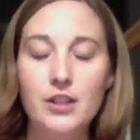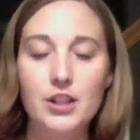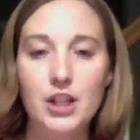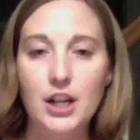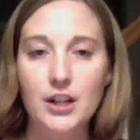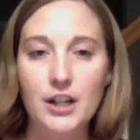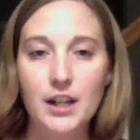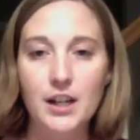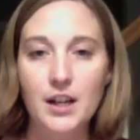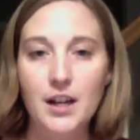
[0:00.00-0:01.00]

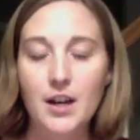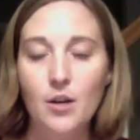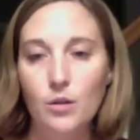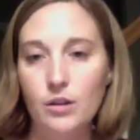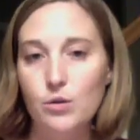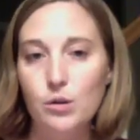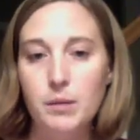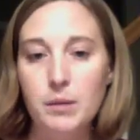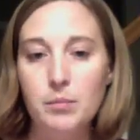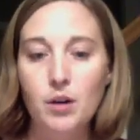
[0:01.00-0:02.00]
sharing oils with people.